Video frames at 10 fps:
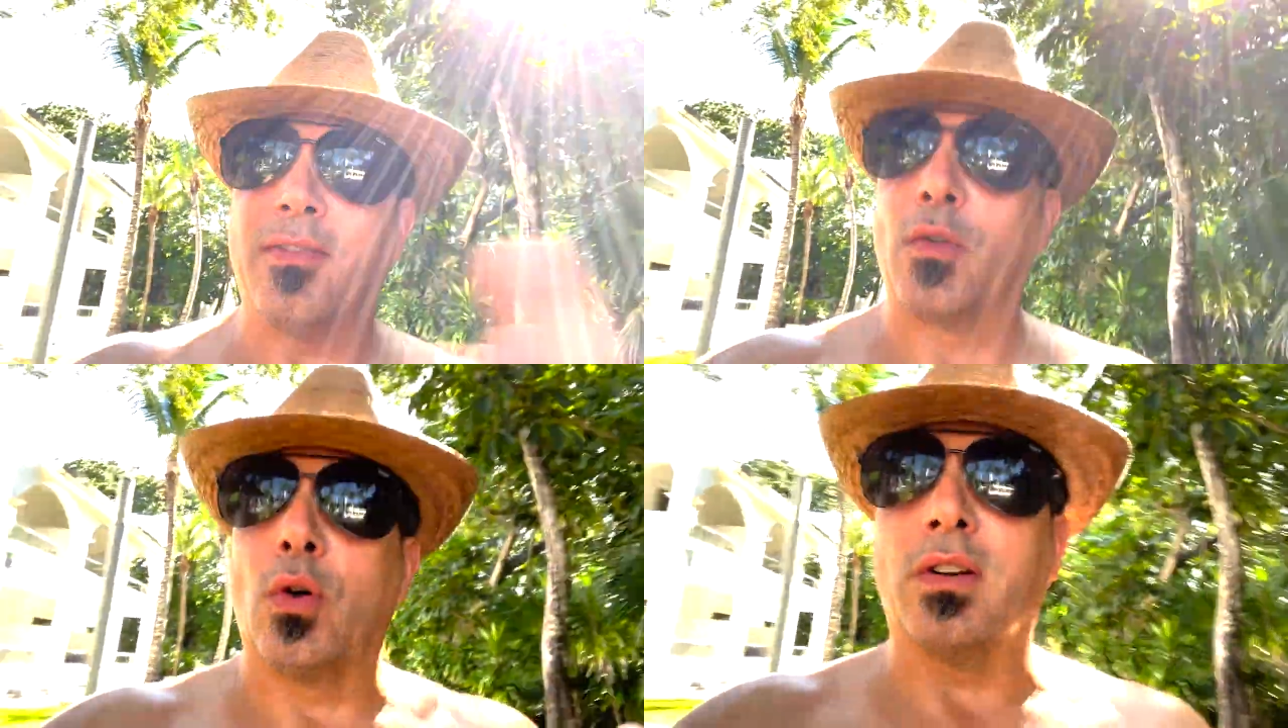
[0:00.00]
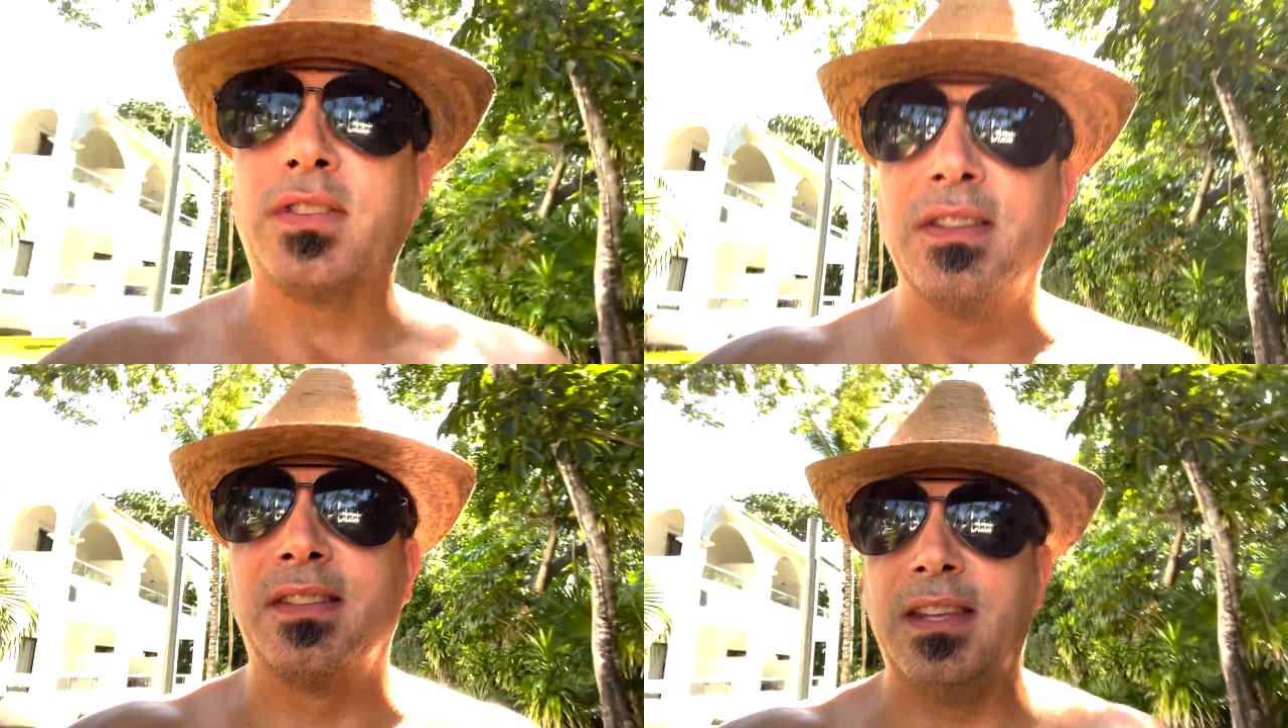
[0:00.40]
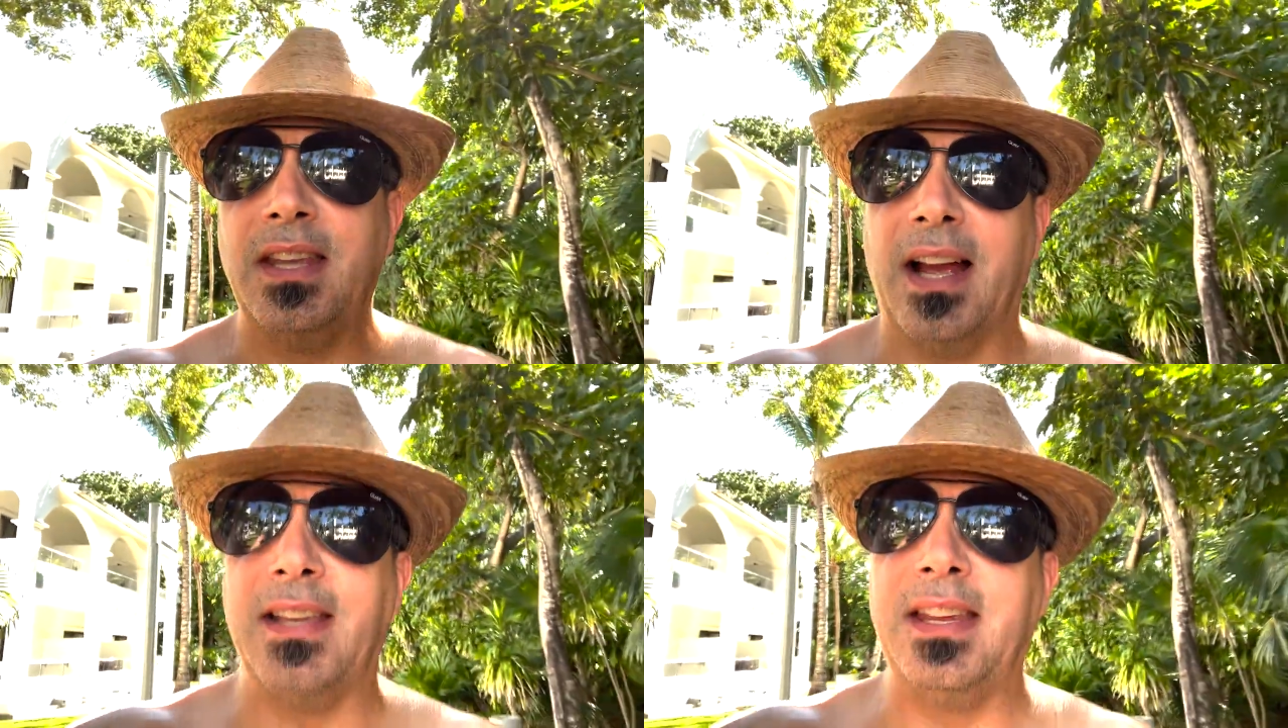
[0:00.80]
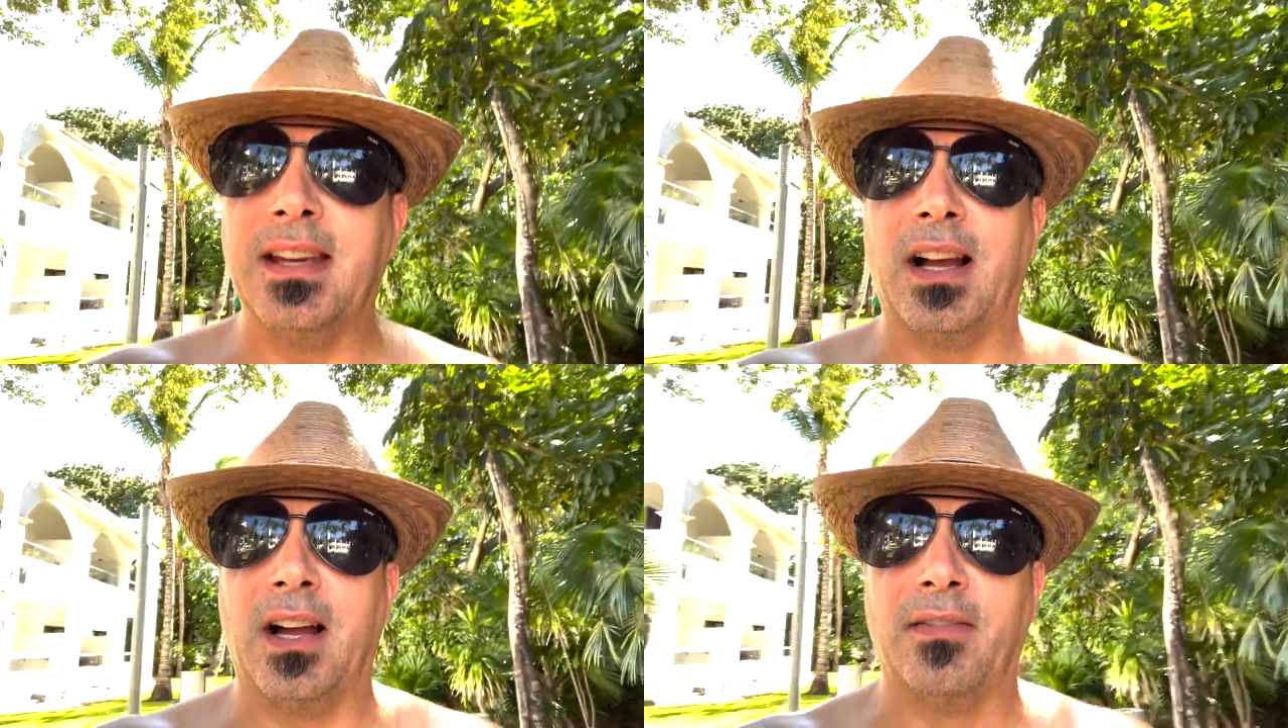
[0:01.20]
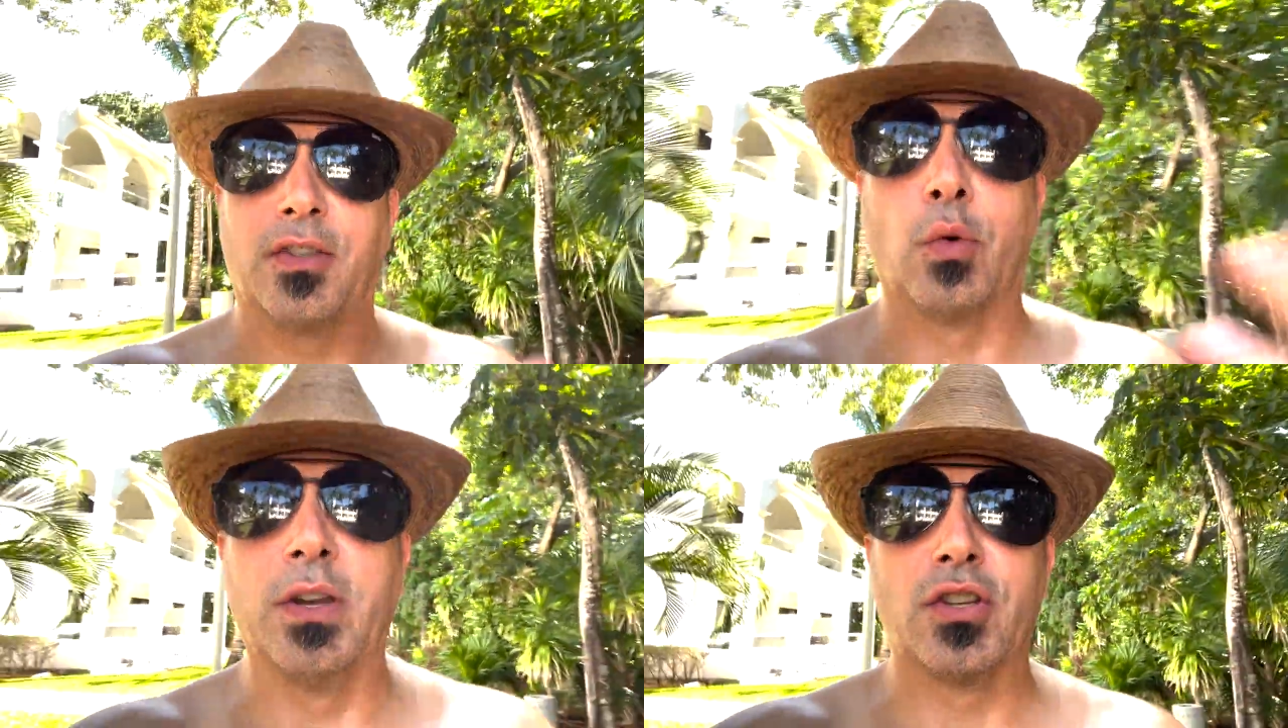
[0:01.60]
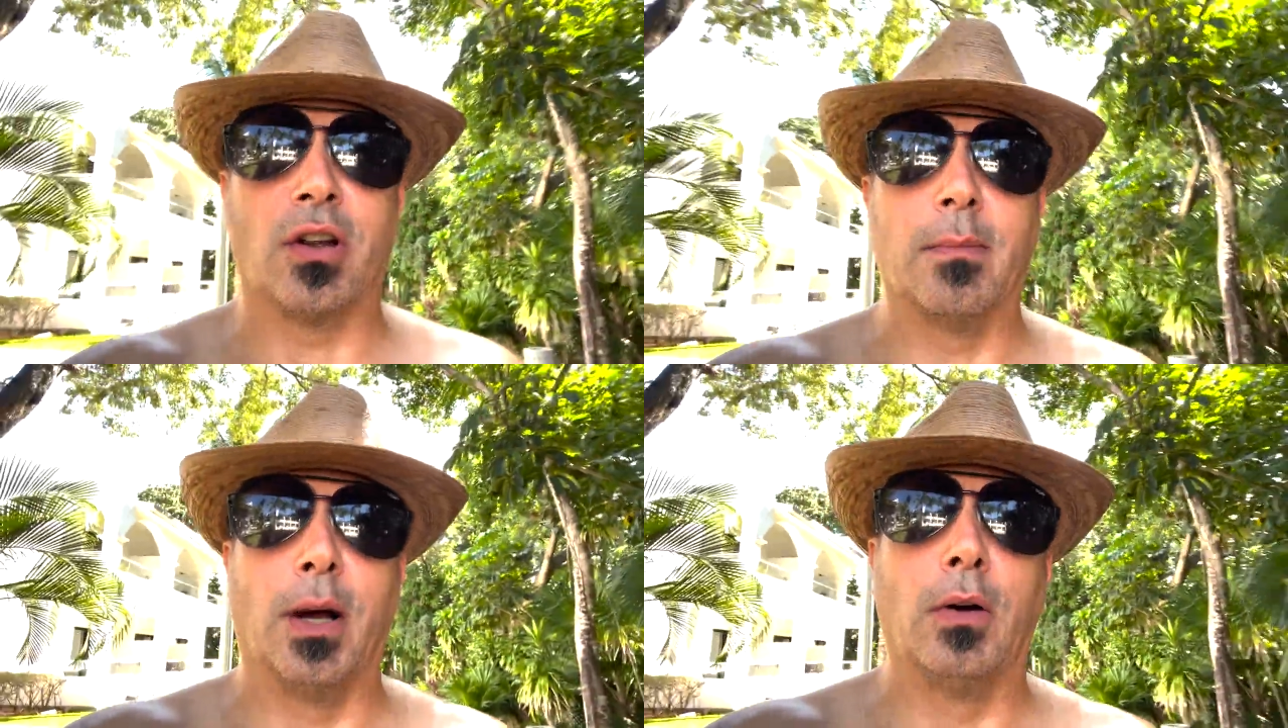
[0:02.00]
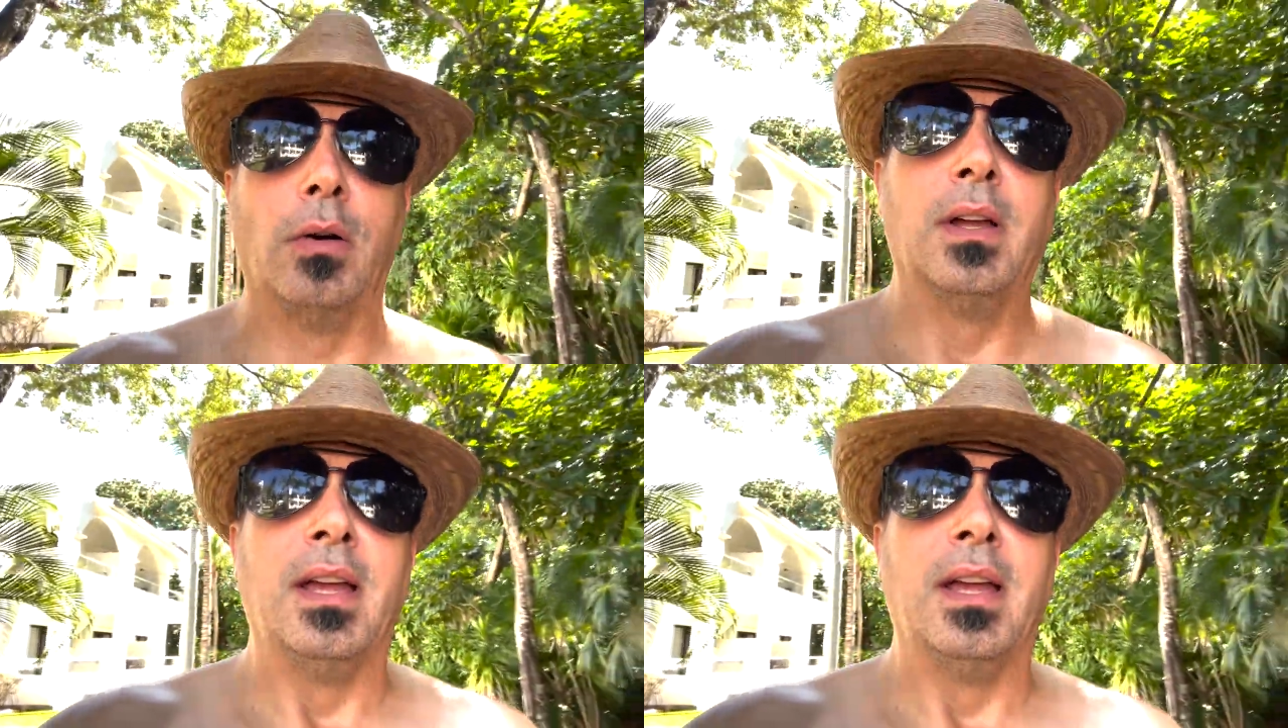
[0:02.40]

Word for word: course, is the idea of a twin turbo